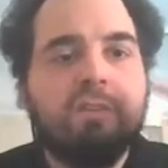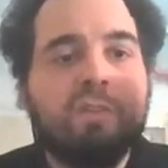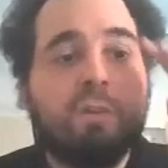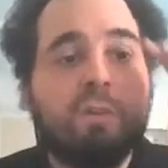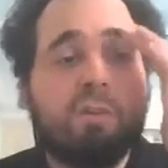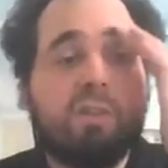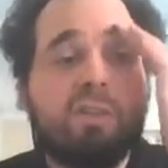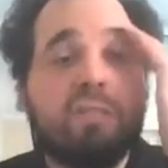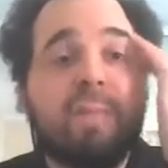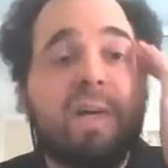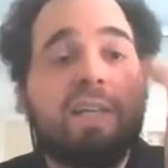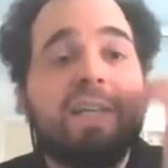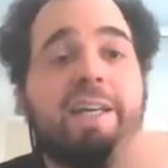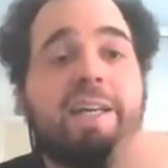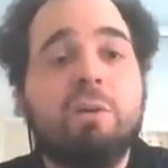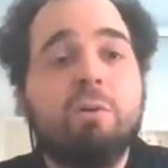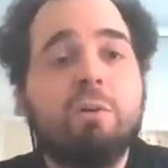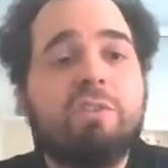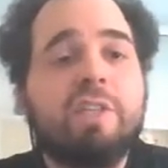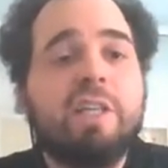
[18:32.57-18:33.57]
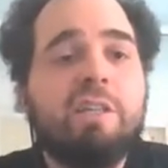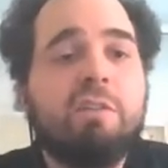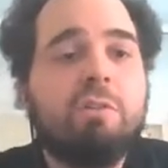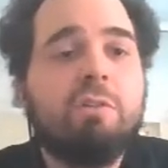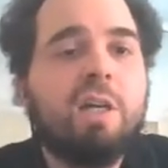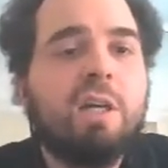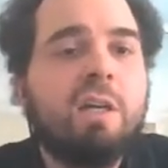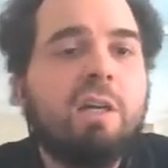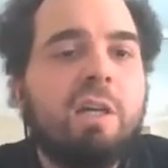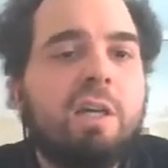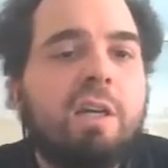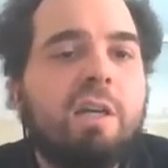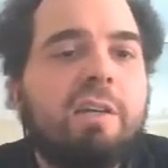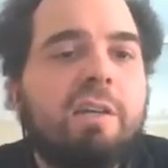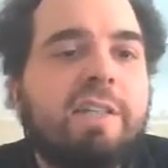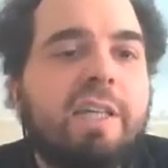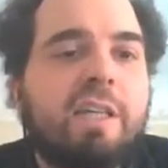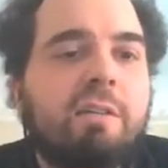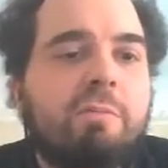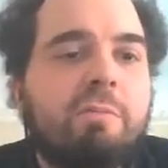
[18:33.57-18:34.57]
So the Smart I/O scheduler
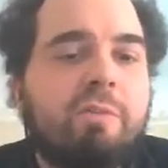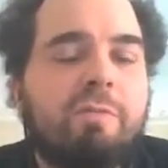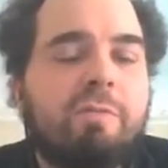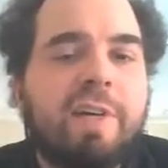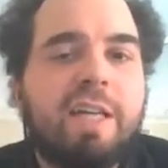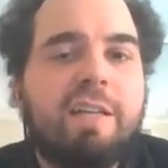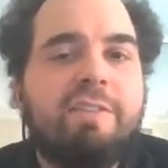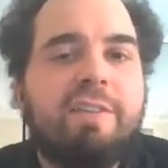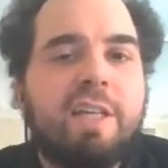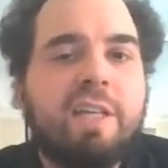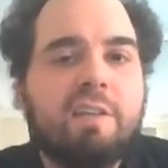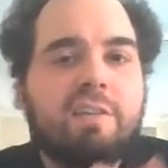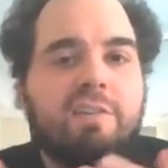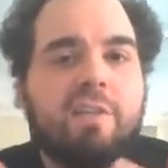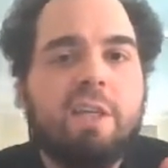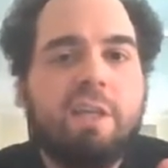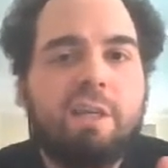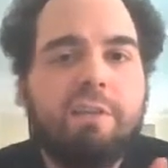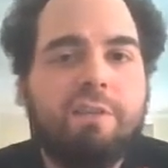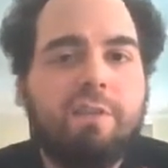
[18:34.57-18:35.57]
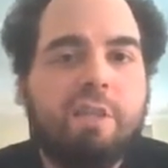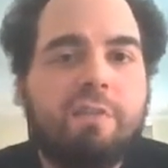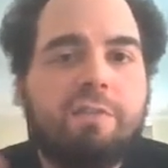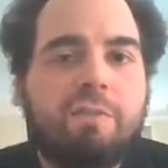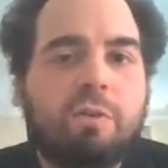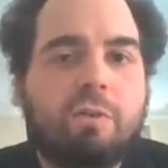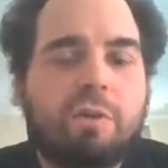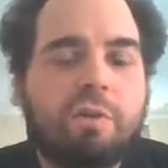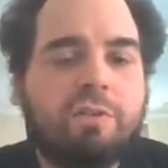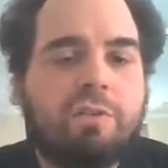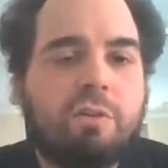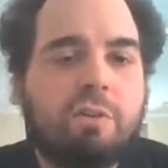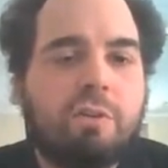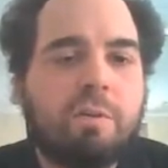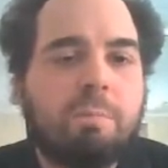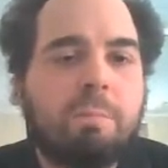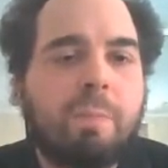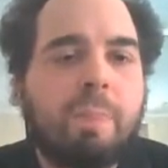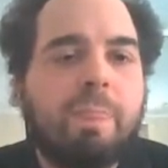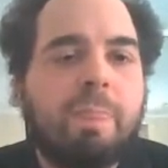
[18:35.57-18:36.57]
then provides hints, like I said, for
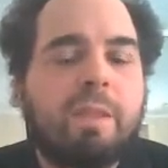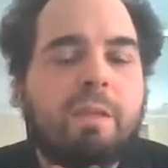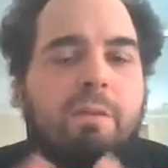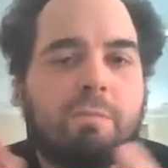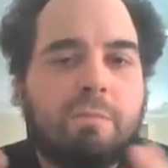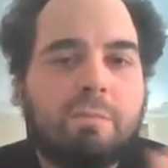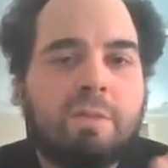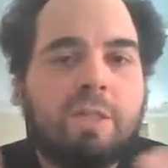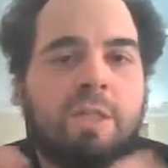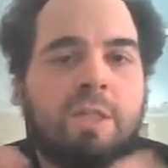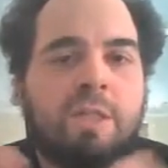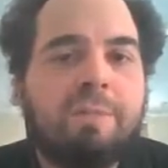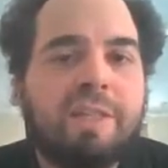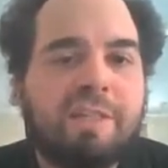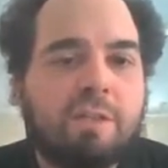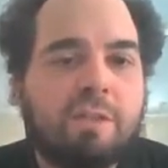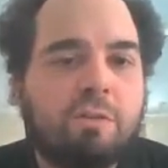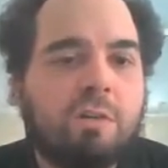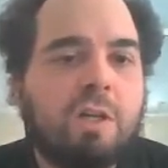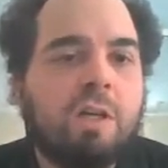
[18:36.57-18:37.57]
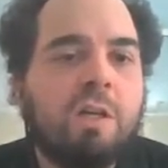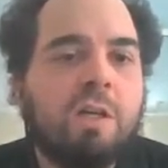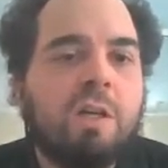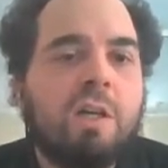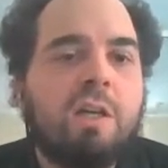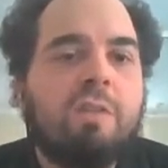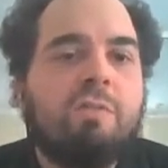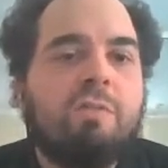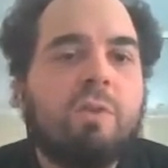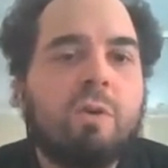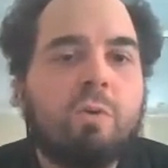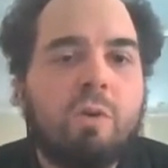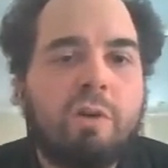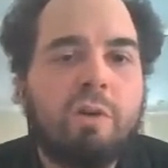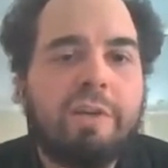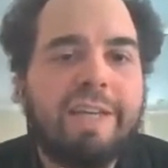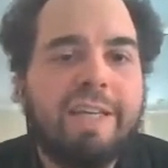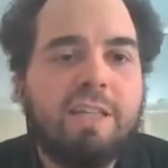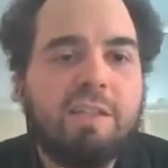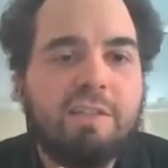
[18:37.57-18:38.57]
Slurm, in particular for
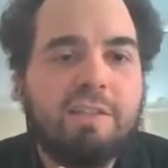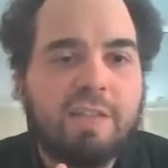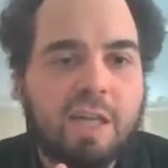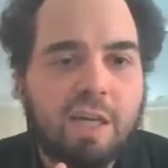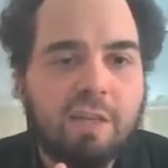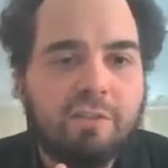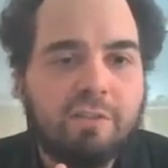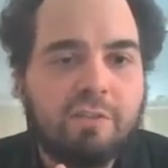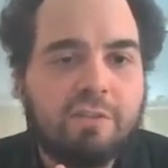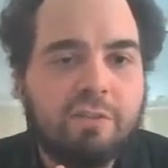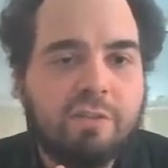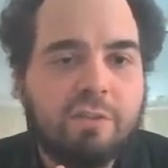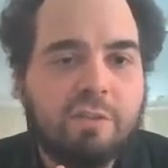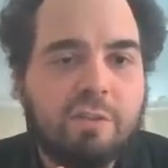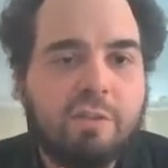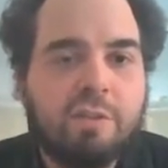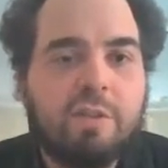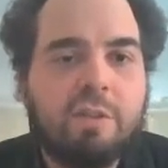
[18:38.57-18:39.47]
co-locating tasks.